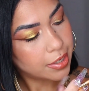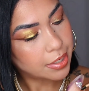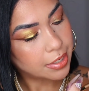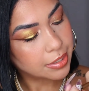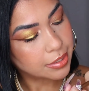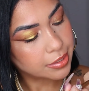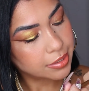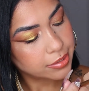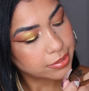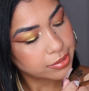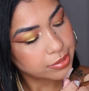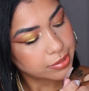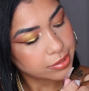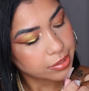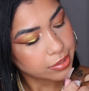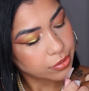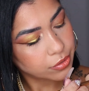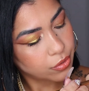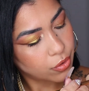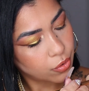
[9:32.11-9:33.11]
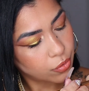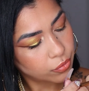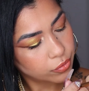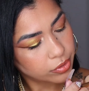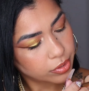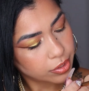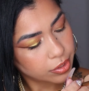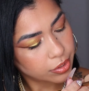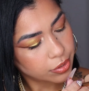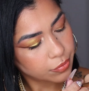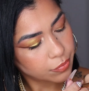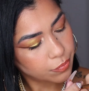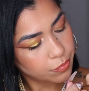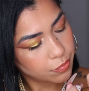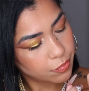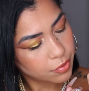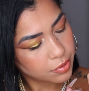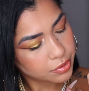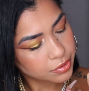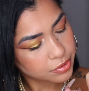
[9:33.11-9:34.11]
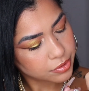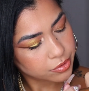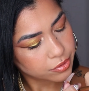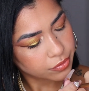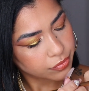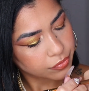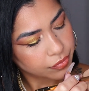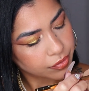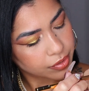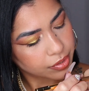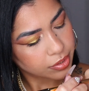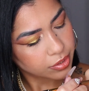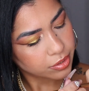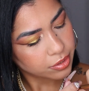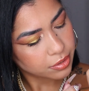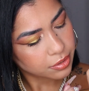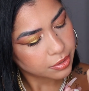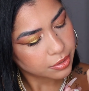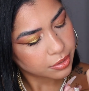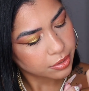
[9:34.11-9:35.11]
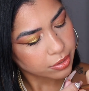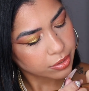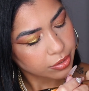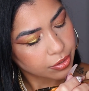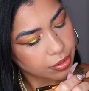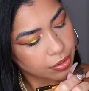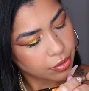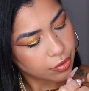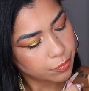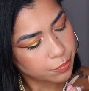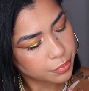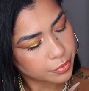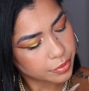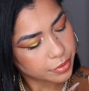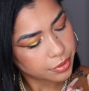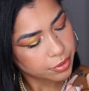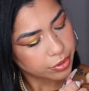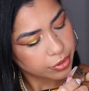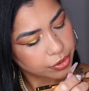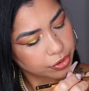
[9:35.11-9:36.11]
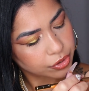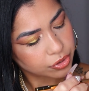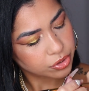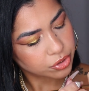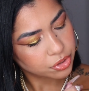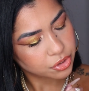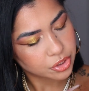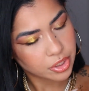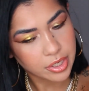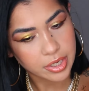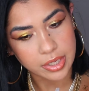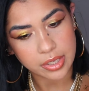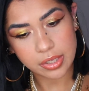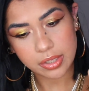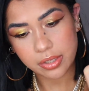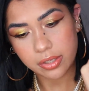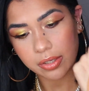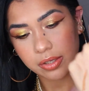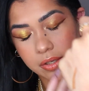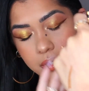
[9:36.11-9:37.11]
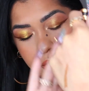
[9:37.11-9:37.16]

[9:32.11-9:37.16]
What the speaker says: and this is a golden mustardy copper shade,